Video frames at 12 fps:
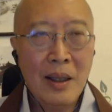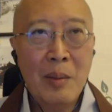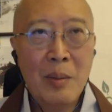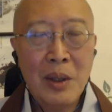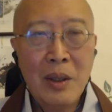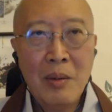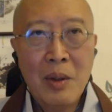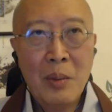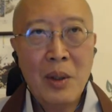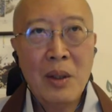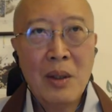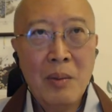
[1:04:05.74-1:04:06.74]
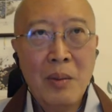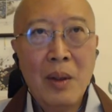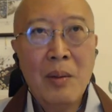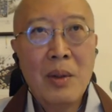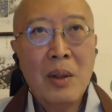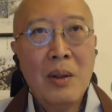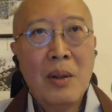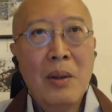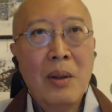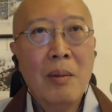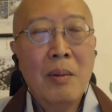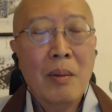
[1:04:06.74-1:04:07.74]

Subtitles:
Dharma terms, in Buddhism terms, it's